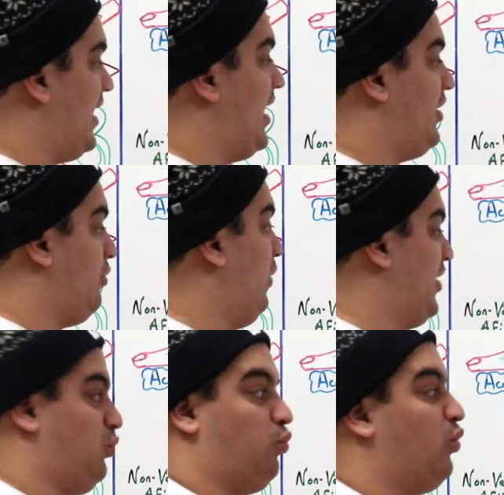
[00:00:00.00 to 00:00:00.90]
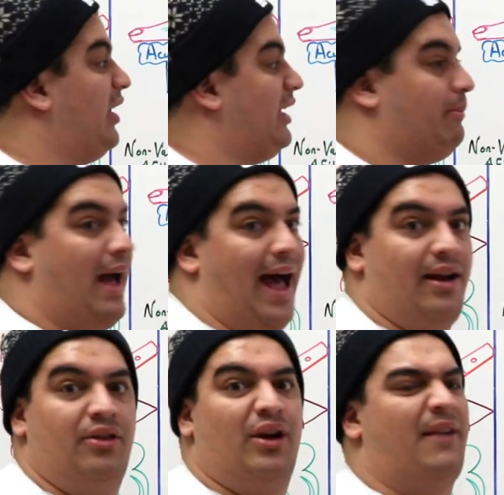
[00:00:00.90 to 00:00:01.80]
say that it's really
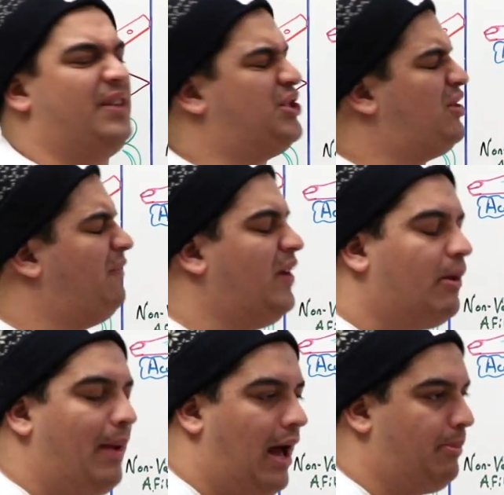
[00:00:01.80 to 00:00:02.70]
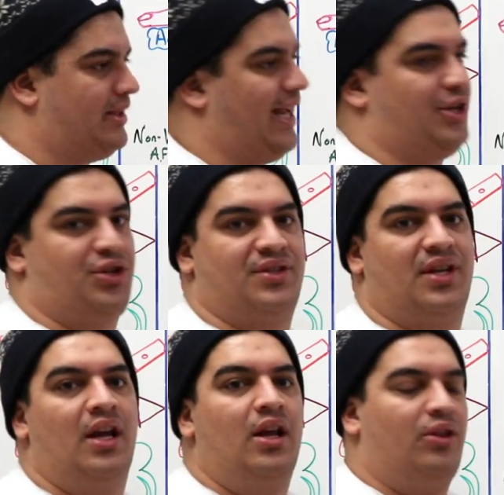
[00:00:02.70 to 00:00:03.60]
bad, they're having severe
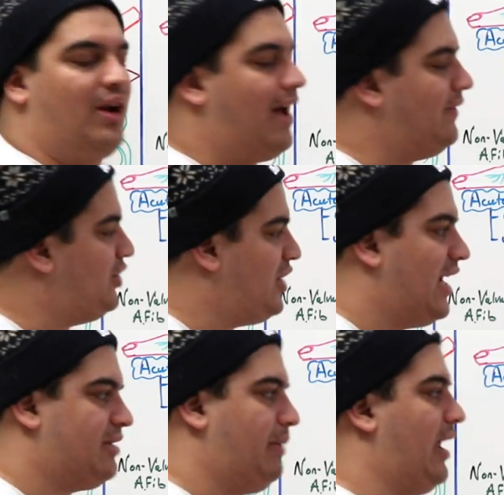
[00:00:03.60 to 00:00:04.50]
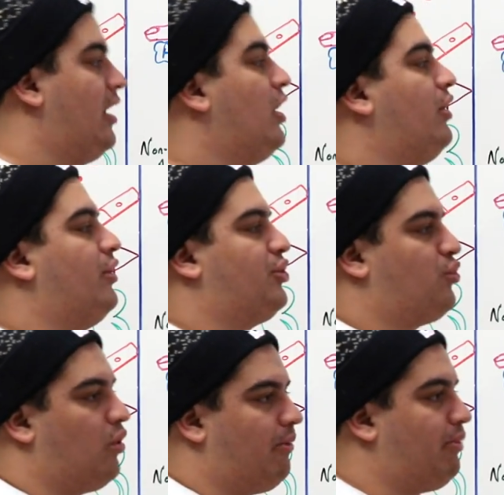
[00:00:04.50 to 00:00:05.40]
palpitations, they're having chest pain, they're
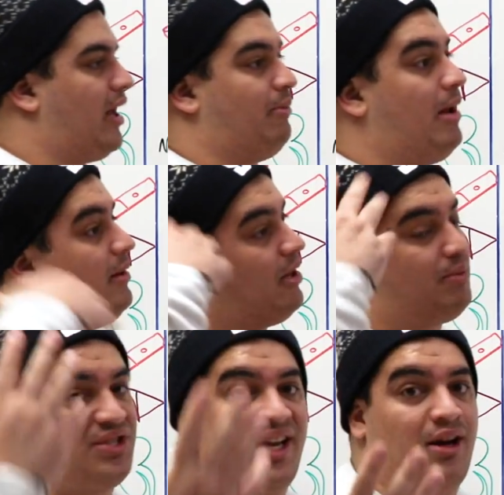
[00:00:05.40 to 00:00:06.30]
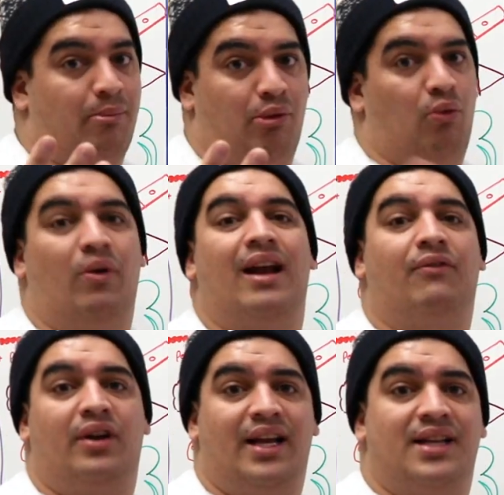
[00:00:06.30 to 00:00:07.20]
short of breath, maybe they're syncopal,
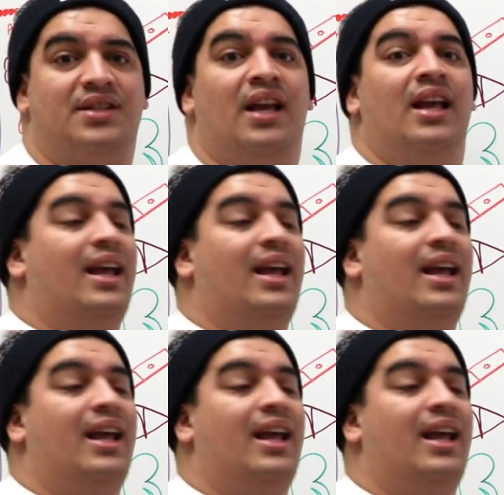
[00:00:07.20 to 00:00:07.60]
whatever it is,